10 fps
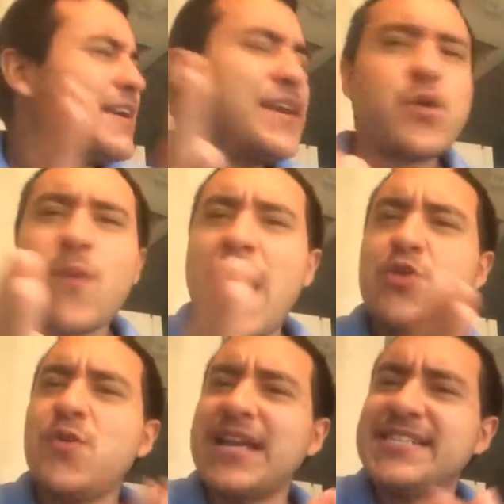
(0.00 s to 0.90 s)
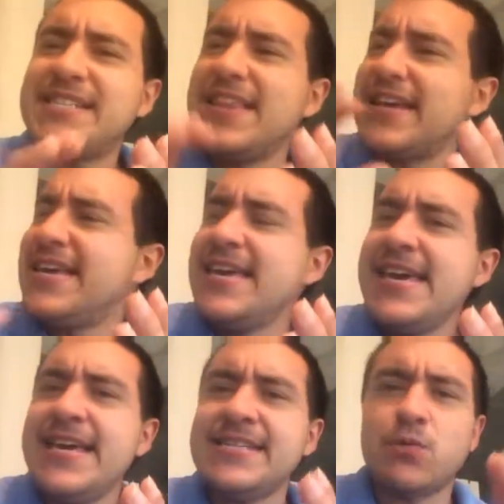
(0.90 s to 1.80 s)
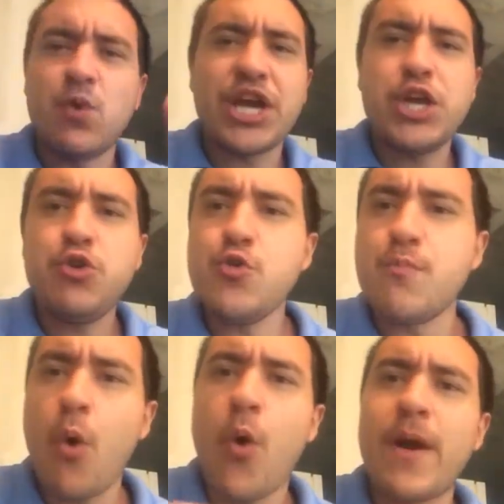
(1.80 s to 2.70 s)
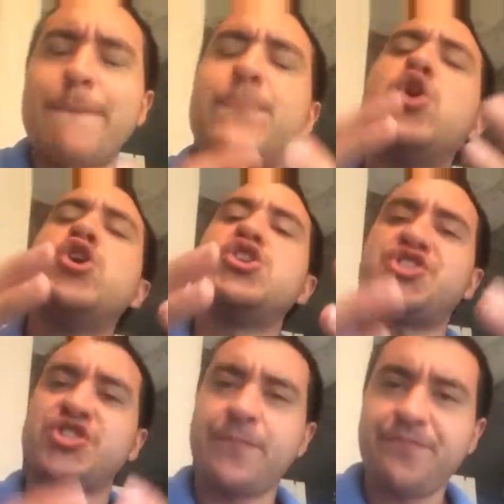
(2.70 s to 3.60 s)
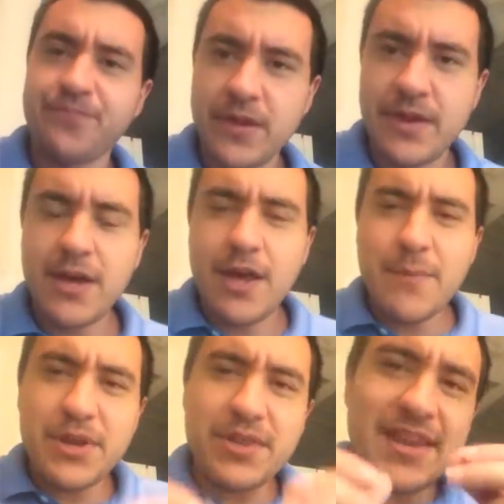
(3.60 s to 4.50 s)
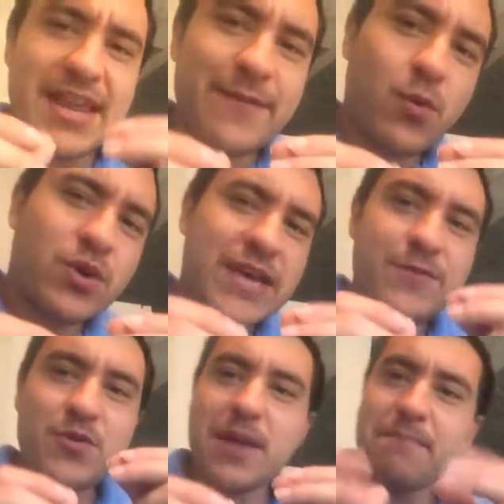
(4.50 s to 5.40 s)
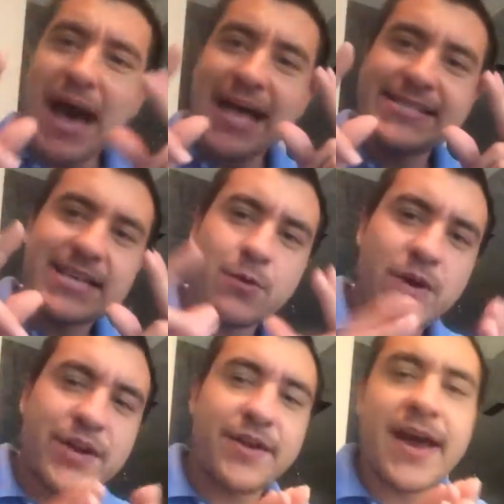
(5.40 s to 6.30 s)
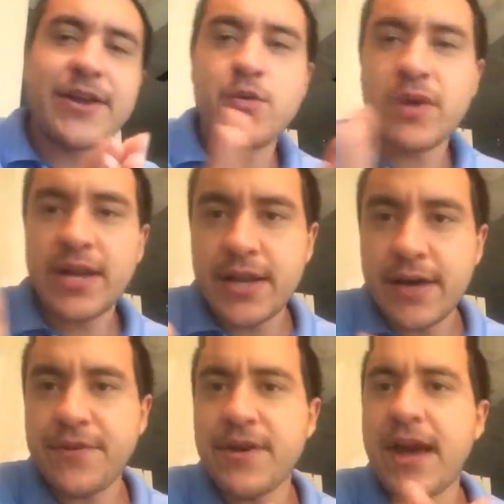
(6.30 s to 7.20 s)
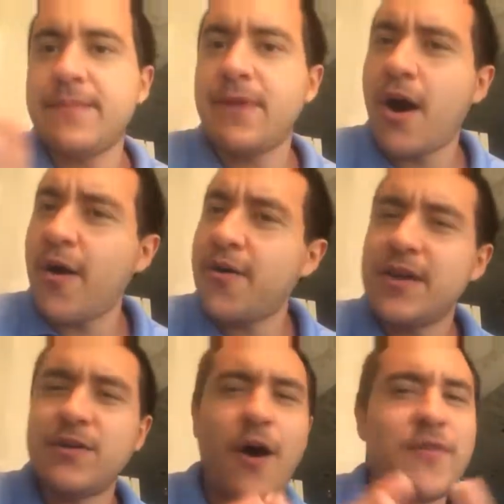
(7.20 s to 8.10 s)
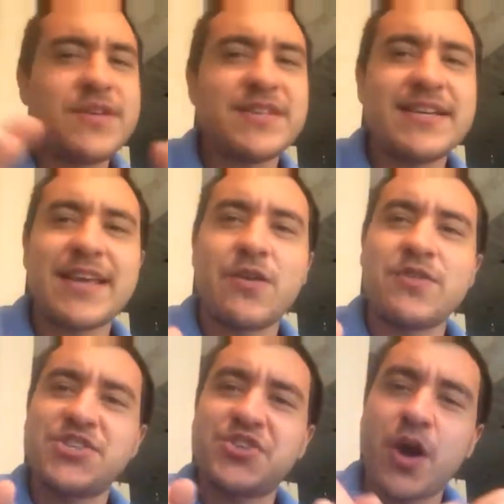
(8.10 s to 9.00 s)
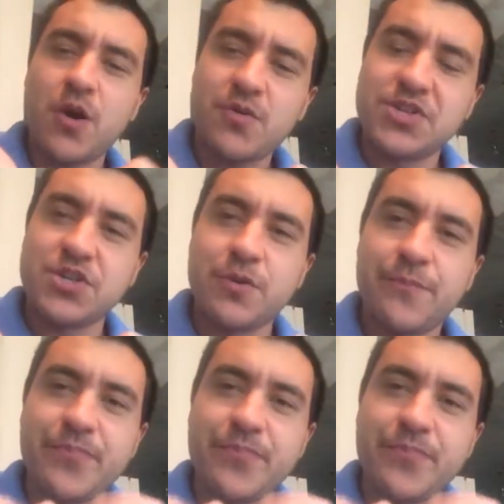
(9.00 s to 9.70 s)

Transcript: Getting around, you got to see the keys and what can you do more and push. But the devil will give you that mindset, well, you're not doing enough. You're not all these things that will discourage you.